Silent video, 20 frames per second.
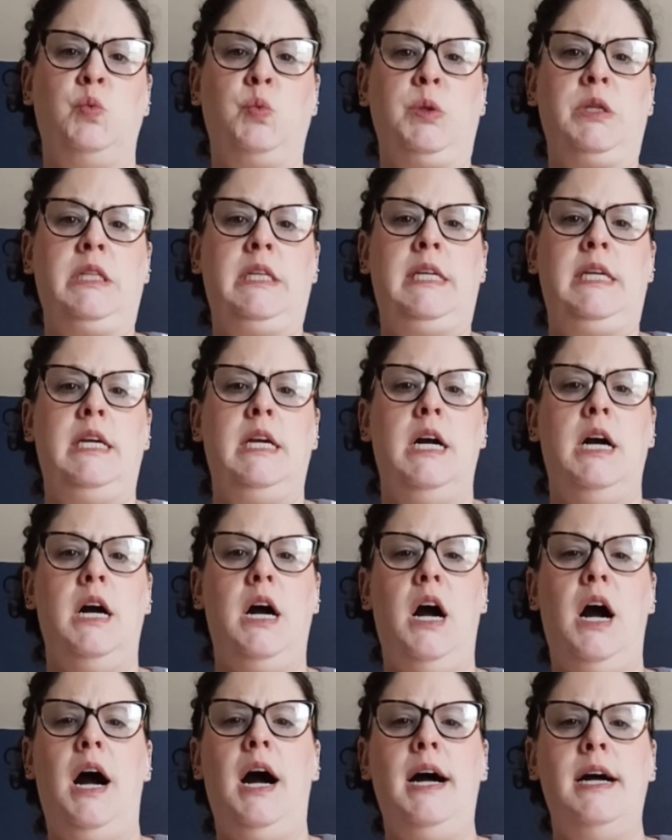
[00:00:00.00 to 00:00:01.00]
really
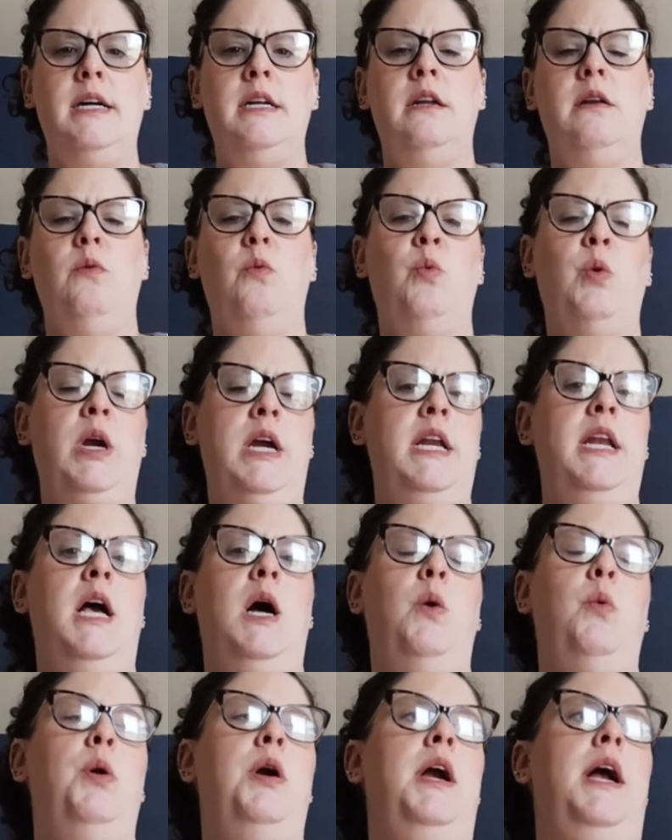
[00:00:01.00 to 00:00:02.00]
hot right
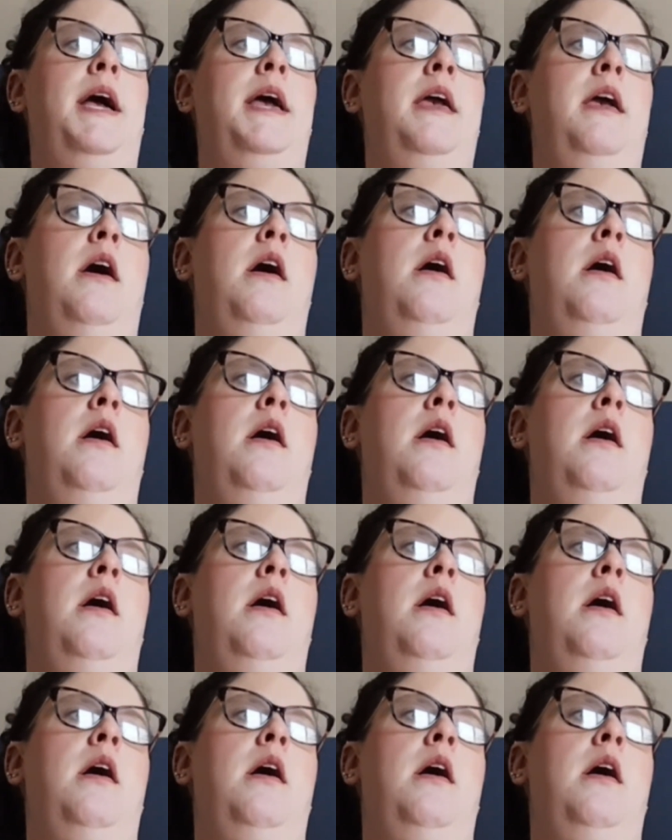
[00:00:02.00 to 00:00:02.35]
now where I